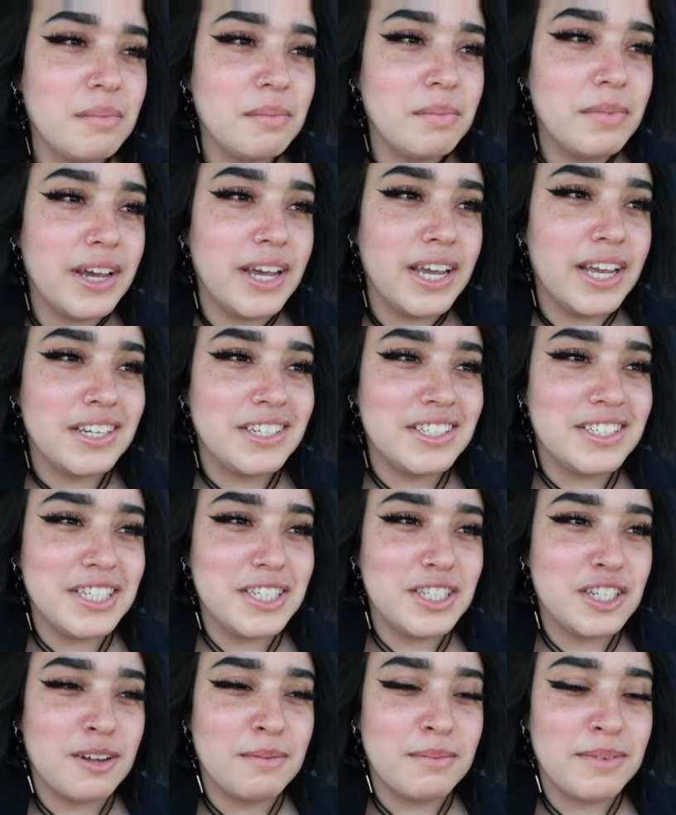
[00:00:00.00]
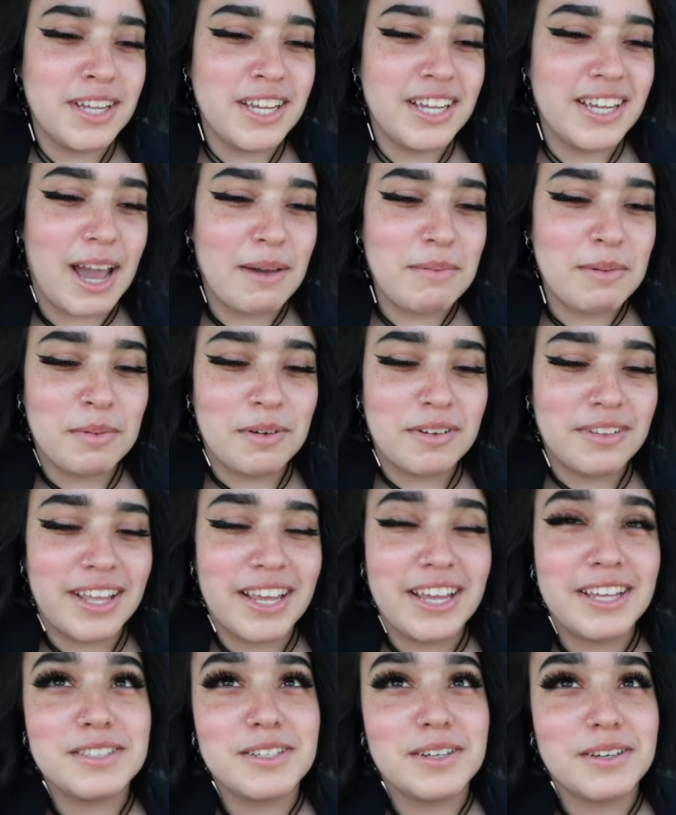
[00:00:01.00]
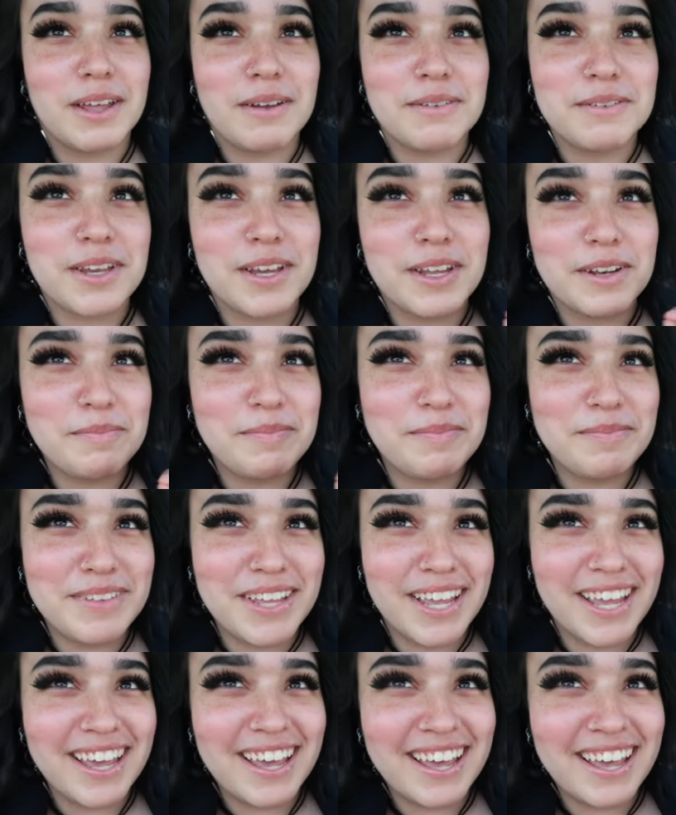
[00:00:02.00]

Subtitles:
But she told me happy birthday, so that was good.